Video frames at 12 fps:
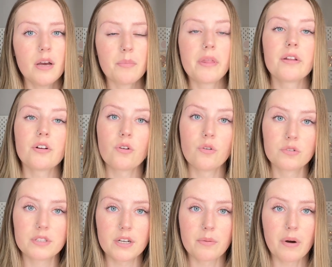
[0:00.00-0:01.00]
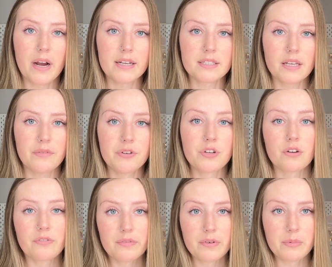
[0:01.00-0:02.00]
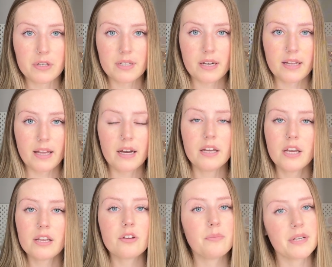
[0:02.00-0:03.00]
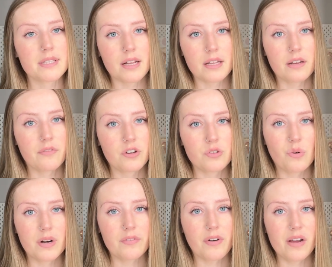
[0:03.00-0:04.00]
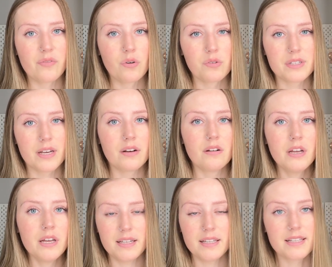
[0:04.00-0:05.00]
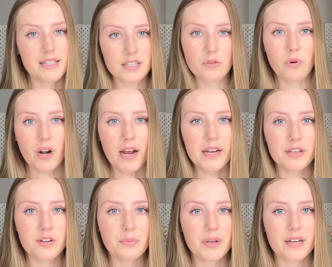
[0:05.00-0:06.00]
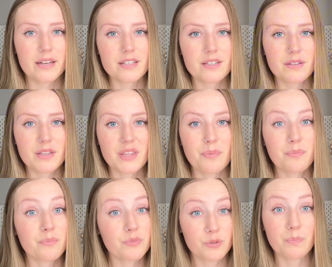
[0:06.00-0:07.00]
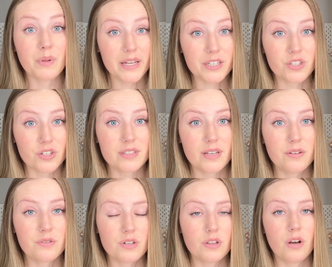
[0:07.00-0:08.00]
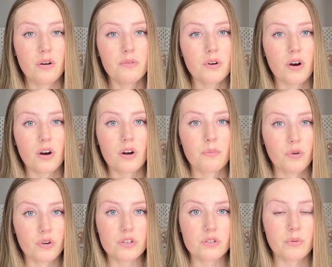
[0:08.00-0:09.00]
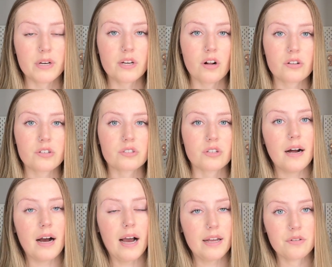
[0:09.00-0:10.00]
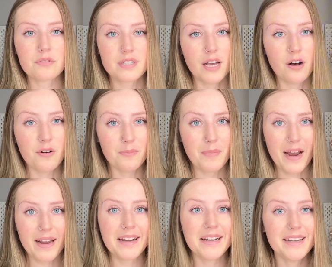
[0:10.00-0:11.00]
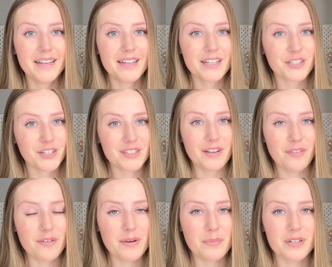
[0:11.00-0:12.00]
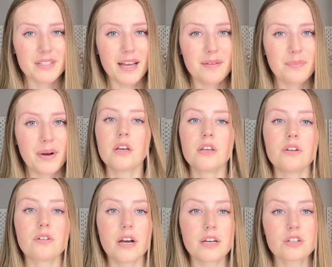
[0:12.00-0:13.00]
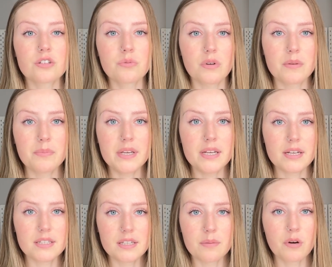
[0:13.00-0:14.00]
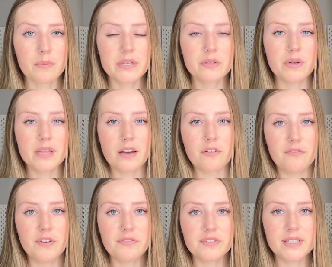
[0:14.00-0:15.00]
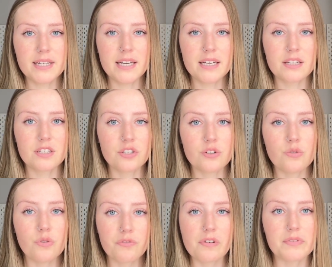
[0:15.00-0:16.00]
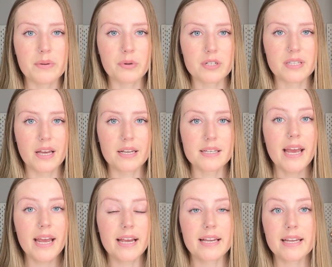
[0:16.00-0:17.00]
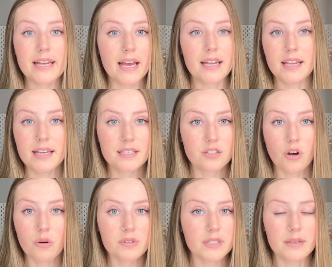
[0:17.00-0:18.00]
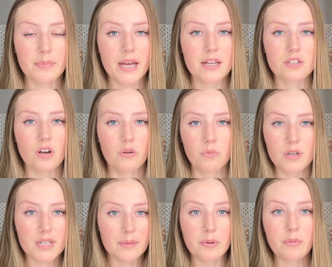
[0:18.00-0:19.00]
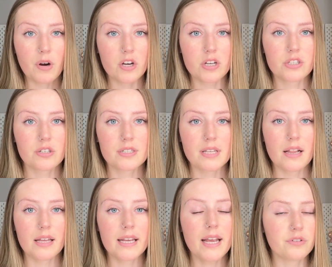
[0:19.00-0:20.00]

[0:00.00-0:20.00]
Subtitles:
But then your wholesale price, if you took 50% of that, you'd be selling it for $25 wholesale. This isn't what I do because the blank shirts I use alone are more than $20, so I don't sell my shirts at 50%, but you kind of just want to be somewhere between that 15 to 50%. And again, it totally depends on what type of products you're selling.